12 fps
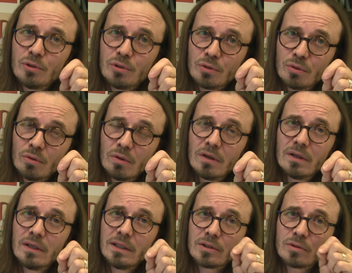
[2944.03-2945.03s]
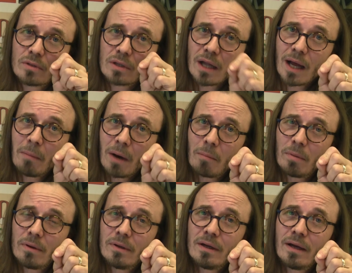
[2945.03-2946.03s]
do is to climb up
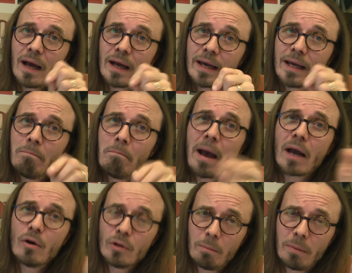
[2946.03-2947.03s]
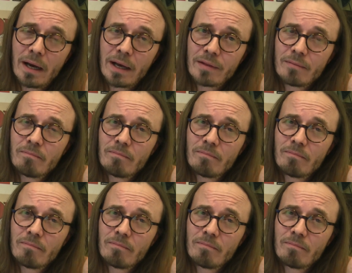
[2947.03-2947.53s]
and get back on the path.